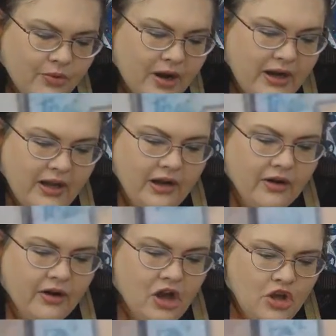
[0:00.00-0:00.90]
Right
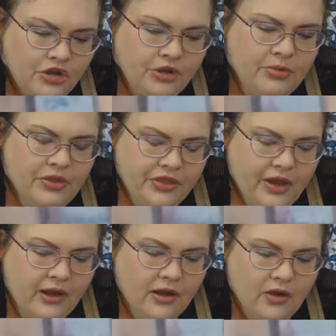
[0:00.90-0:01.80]
here, you would
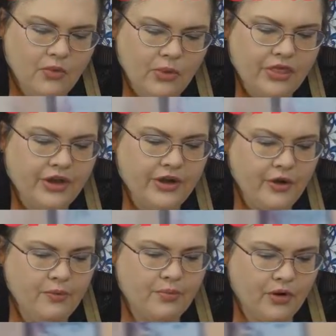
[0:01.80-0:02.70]
think with the
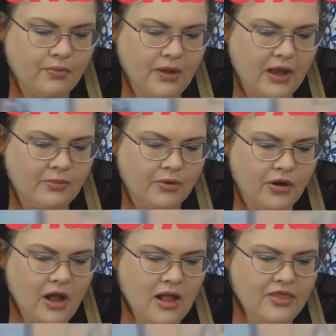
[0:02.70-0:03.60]
notebook
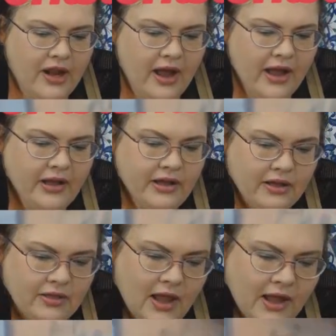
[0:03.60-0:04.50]
paper that I could
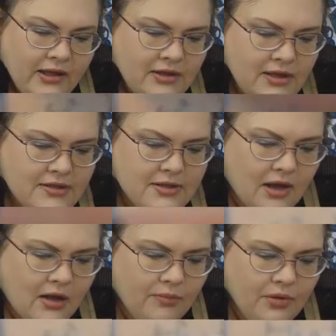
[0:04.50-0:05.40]
have lined this
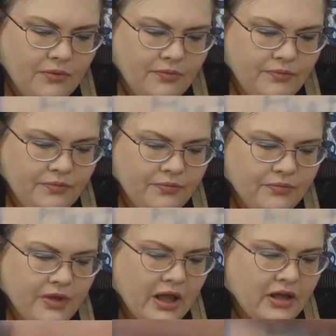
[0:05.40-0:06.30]
up.
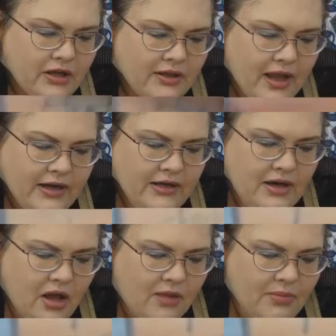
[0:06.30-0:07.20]
I could have lined
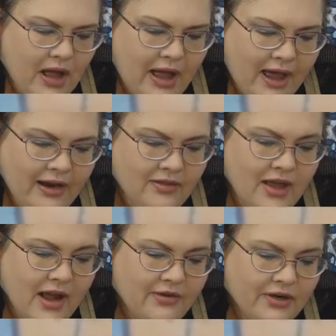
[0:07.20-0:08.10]
it up. I had a
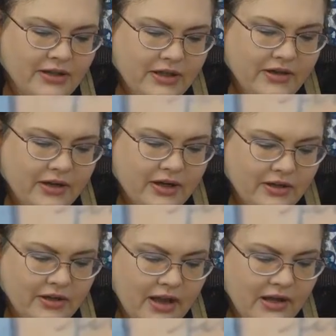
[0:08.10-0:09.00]
line right there I
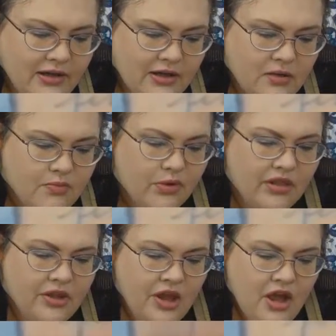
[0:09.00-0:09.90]
could have lined it up
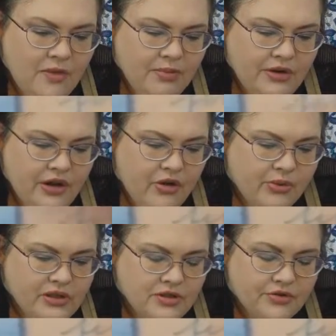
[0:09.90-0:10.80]
with. But
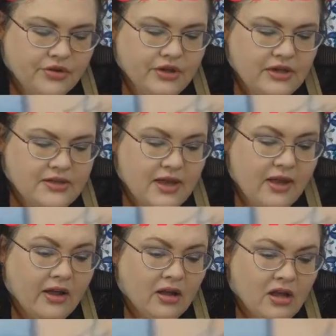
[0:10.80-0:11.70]
no, it's crooked as
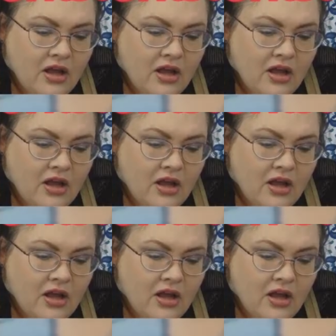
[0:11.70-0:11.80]
heck.